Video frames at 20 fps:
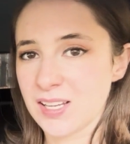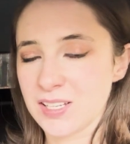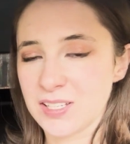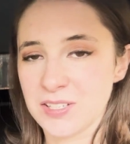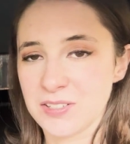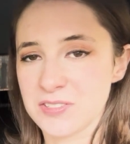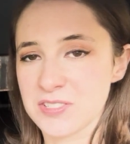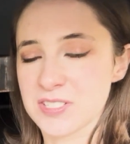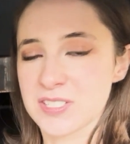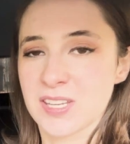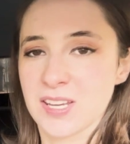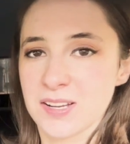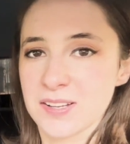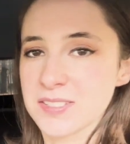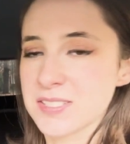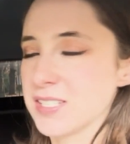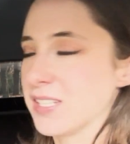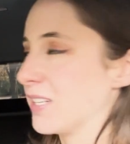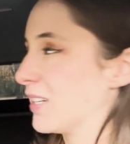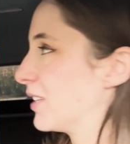you just can't
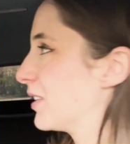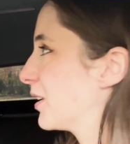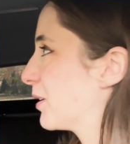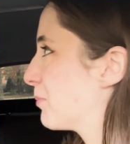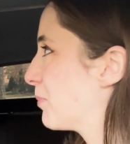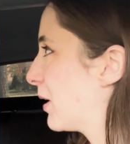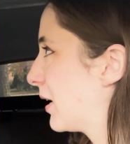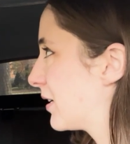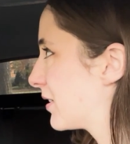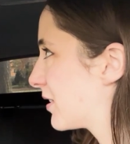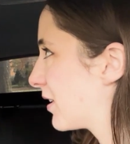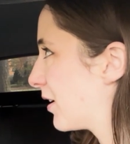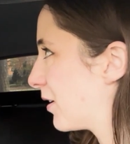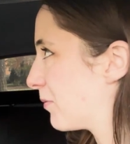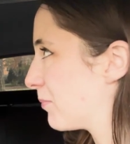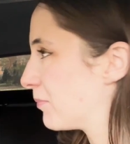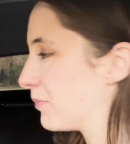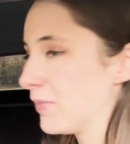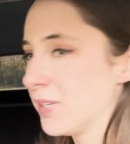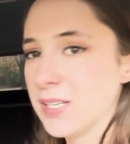see anything past
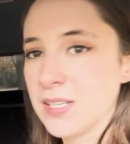them.